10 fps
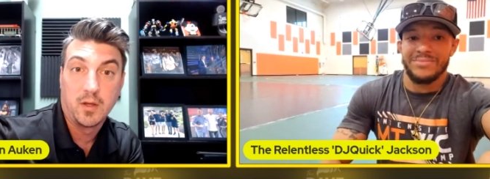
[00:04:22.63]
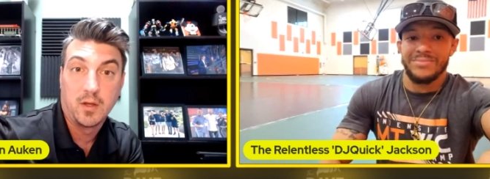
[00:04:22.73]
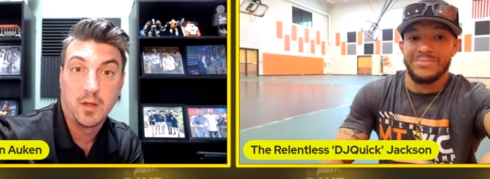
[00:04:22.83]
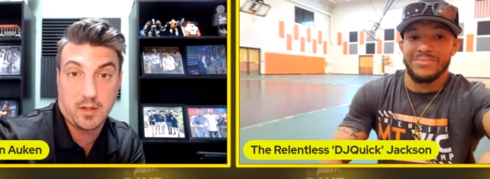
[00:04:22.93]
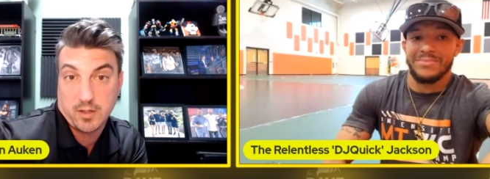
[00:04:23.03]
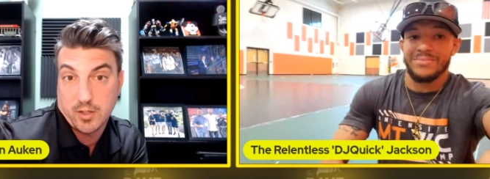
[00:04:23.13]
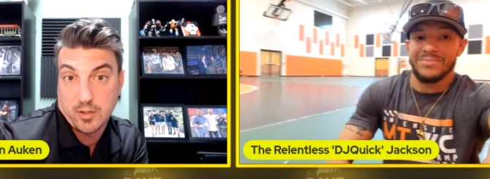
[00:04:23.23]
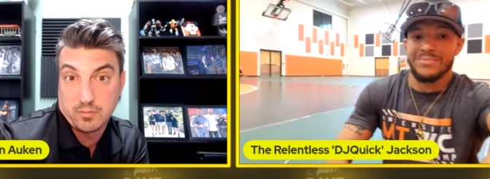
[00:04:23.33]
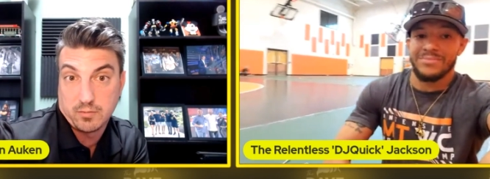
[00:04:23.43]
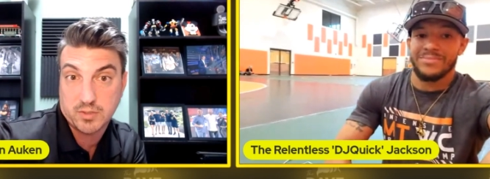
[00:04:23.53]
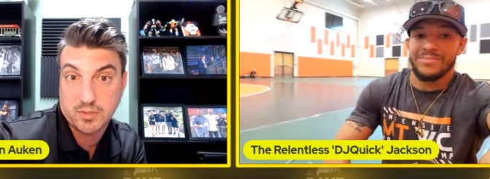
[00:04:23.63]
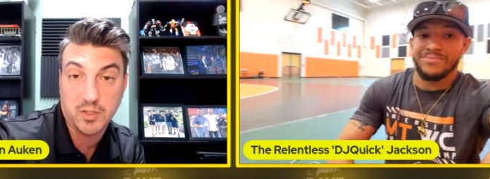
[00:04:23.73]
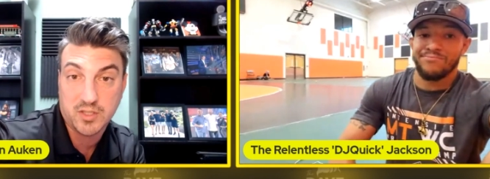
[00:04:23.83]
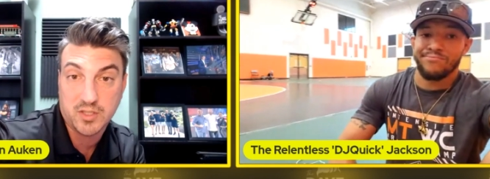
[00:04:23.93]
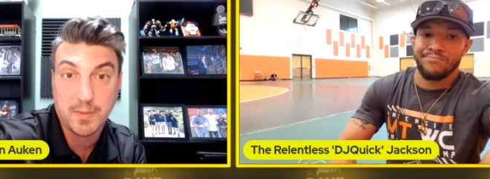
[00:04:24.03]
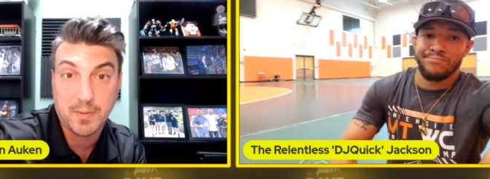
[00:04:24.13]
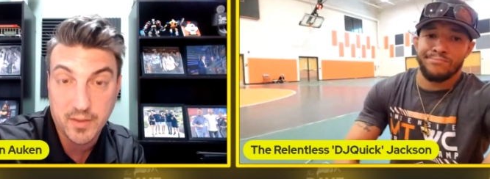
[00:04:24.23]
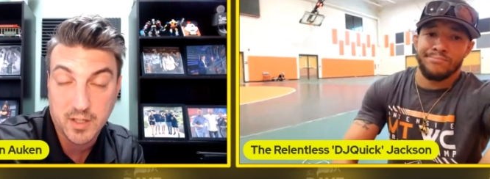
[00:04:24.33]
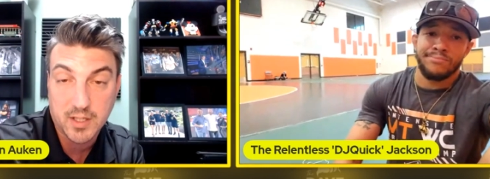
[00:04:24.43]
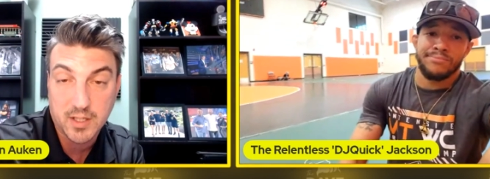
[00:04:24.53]
Speaker 1: uh, you know, someone to be on
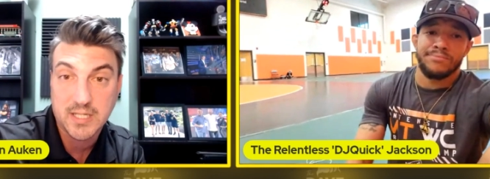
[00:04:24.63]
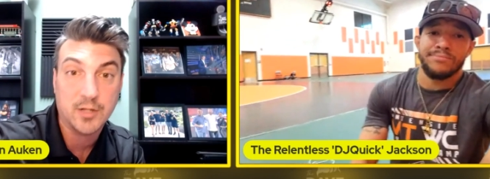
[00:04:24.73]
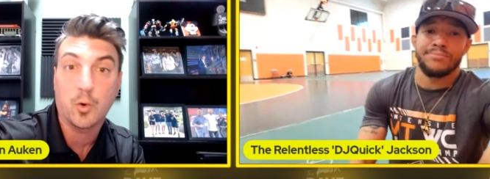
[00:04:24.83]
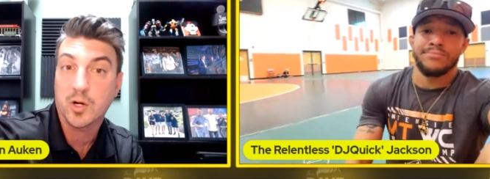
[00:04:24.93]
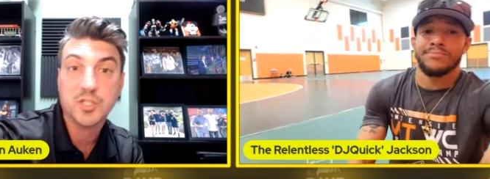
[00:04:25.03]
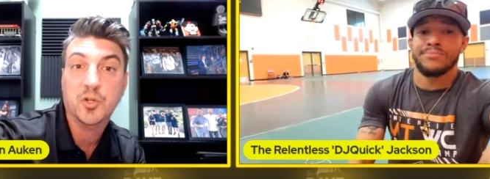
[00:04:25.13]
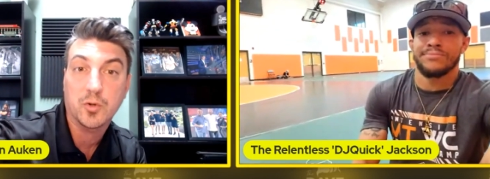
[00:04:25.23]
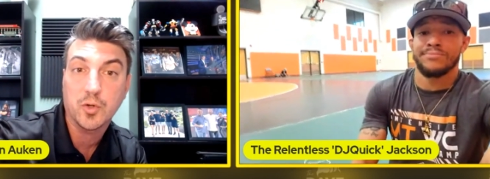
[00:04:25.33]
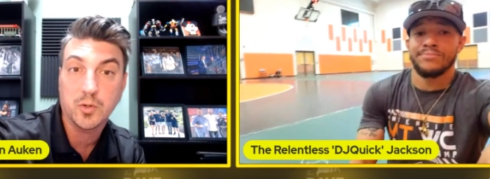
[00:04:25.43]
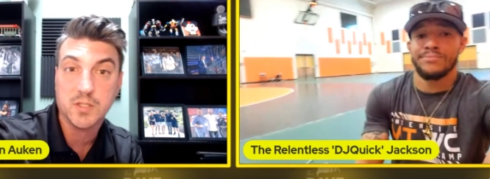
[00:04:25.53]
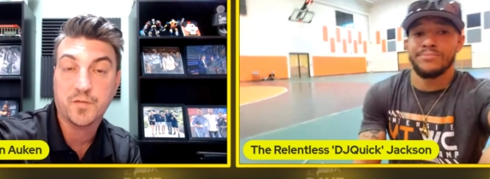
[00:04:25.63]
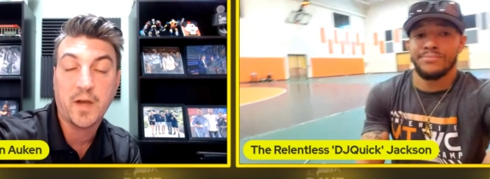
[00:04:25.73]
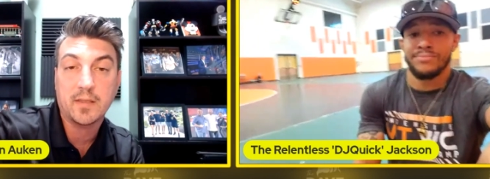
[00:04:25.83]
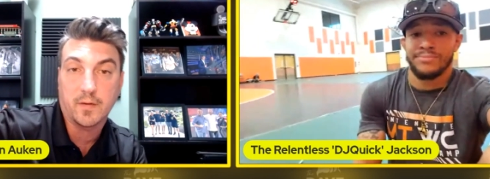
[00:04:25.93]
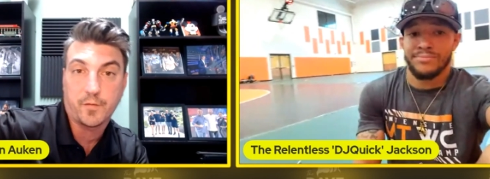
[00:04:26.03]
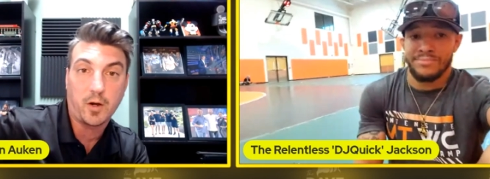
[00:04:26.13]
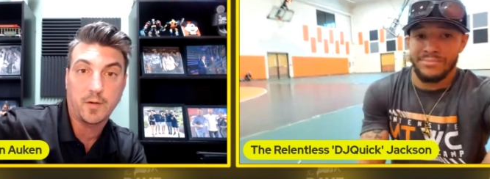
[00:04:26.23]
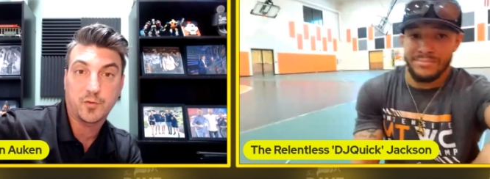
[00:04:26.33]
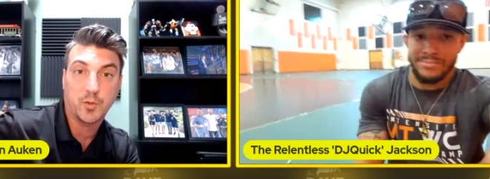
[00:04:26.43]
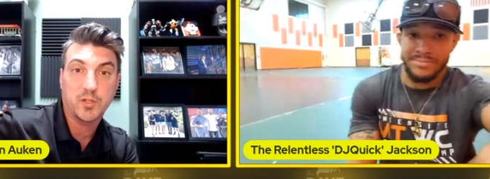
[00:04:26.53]
the contender or a short notice fight in the fall
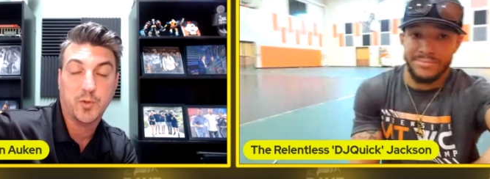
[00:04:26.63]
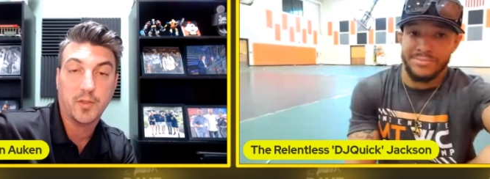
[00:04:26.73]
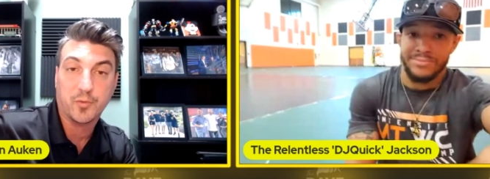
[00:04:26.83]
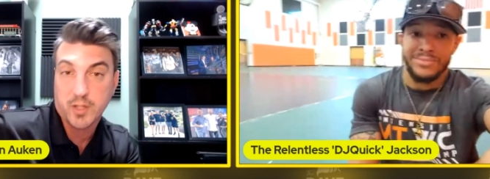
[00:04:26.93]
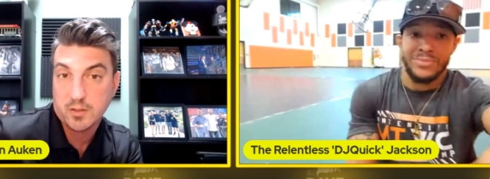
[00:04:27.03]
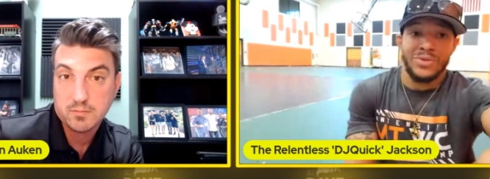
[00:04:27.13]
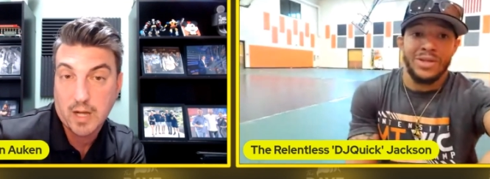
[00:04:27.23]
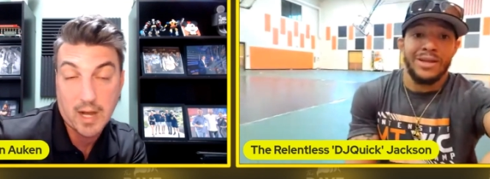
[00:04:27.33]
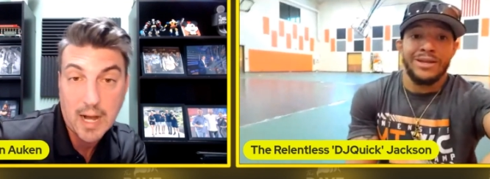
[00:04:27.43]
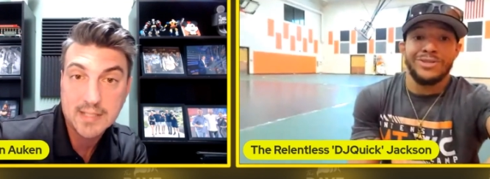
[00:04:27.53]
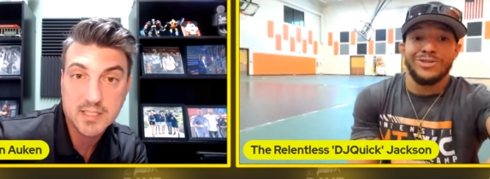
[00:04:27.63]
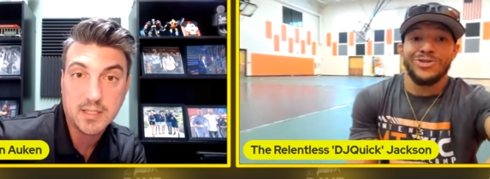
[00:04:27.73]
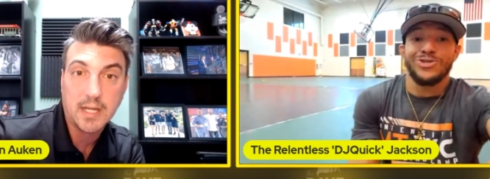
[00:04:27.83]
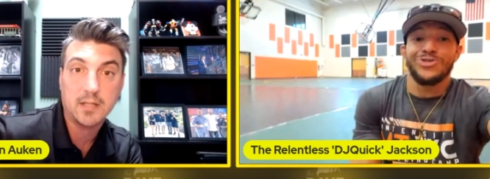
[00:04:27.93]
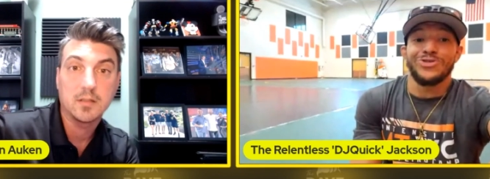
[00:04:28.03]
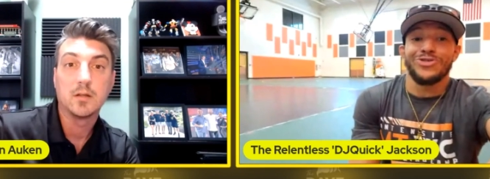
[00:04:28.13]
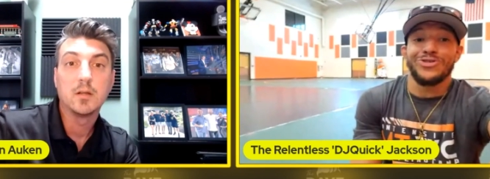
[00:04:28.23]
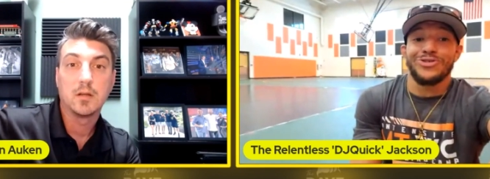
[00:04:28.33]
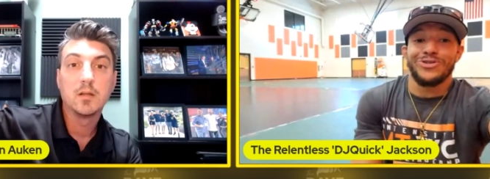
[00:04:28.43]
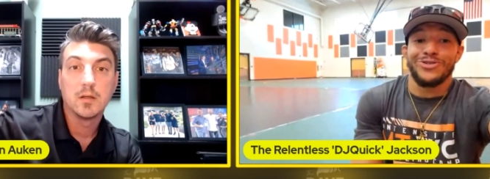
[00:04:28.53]
of twenty twenty-three. I, I see
Speaker 2: that.
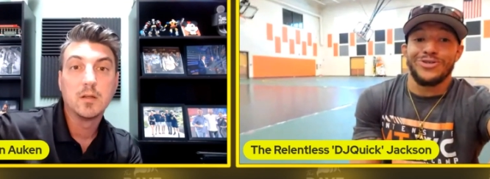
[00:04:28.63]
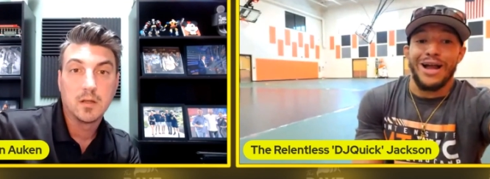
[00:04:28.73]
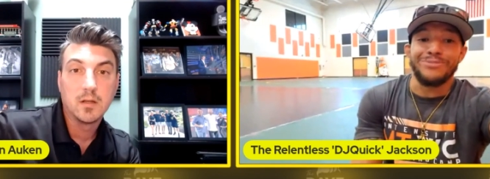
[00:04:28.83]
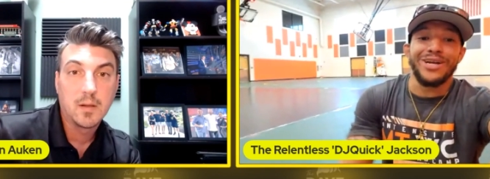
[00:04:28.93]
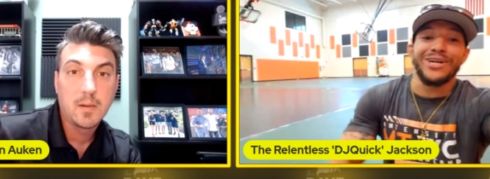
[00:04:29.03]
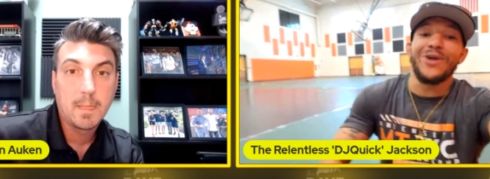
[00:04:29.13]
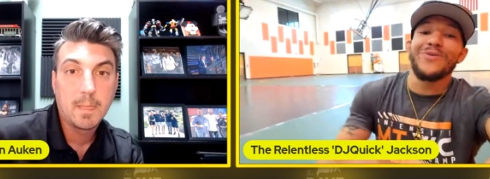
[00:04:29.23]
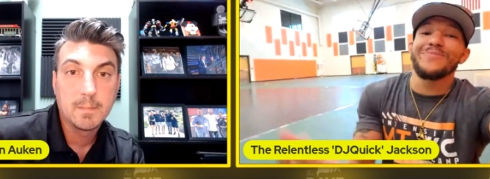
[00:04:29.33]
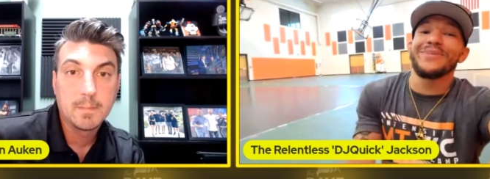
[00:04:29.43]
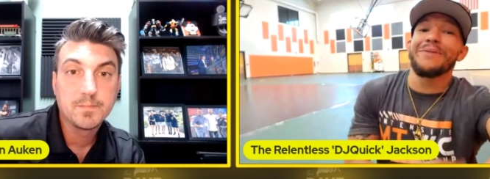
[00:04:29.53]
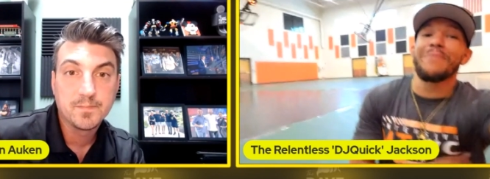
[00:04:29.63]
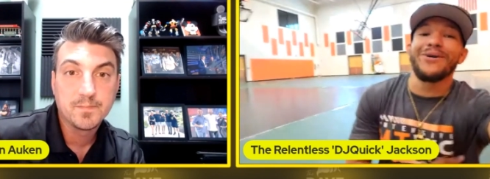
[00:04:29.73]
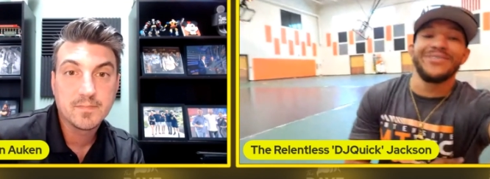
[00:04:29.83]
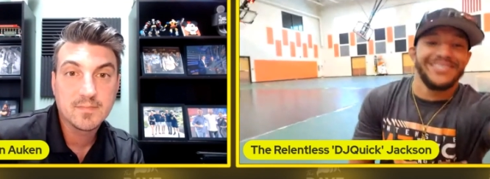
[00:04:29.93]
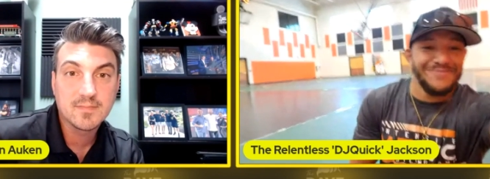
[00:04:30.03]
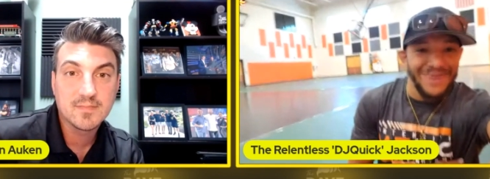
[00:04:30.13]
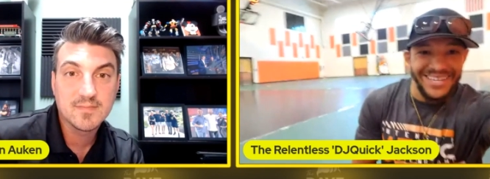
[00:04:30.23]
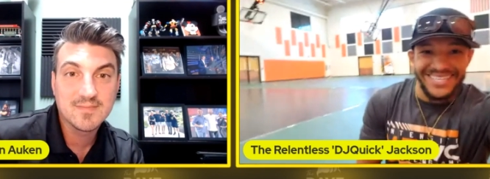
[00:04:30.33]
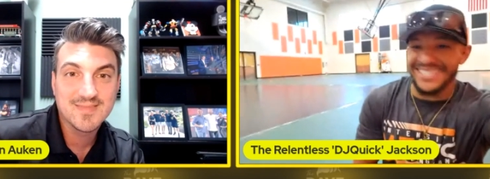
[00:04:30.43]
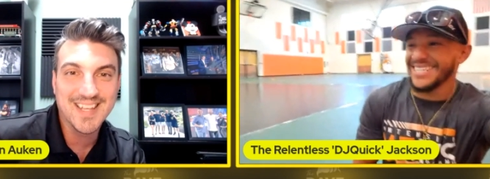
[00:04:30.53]
I'm trying to go win me a bonus,
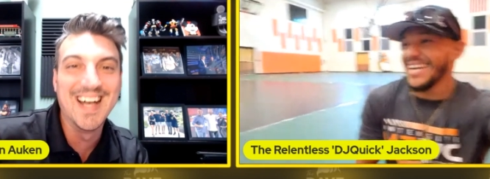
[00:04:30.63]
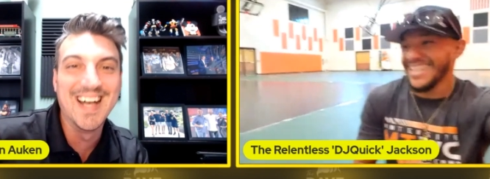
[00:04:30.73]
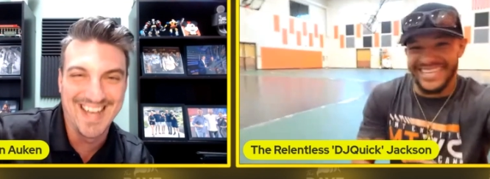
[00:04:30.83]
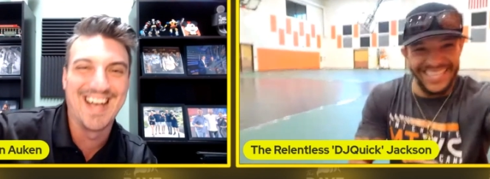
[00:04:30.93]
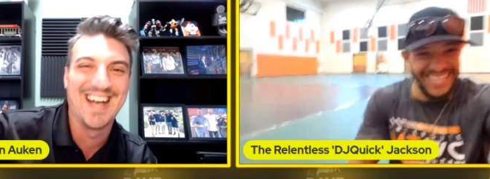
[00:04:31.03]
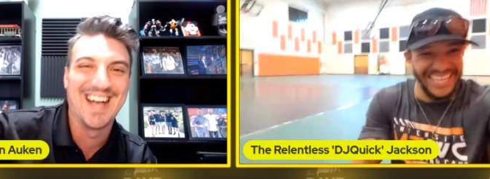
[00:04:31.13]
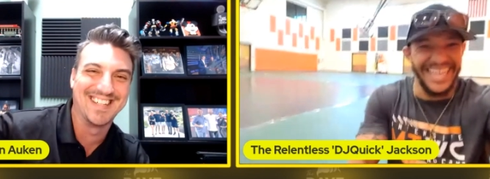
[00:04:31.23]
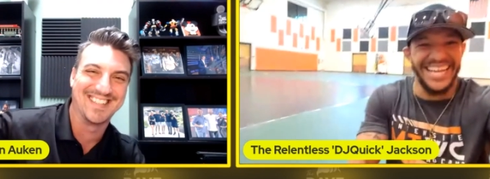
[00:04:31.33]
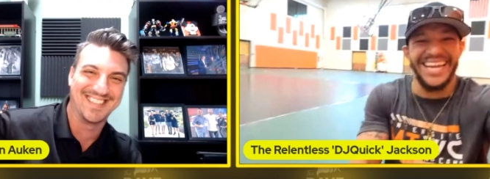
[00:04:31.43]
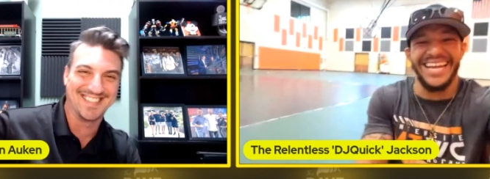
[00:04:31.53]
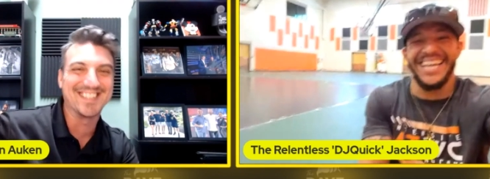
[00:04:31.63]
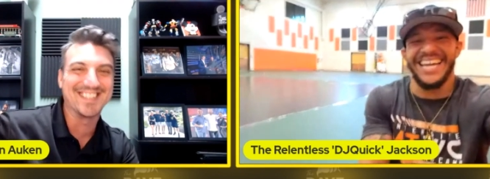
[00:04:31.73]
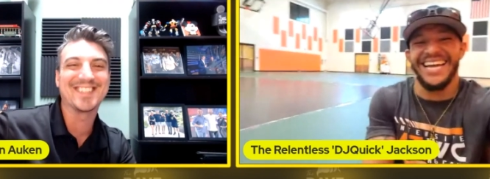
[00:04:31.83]
boss. There you go.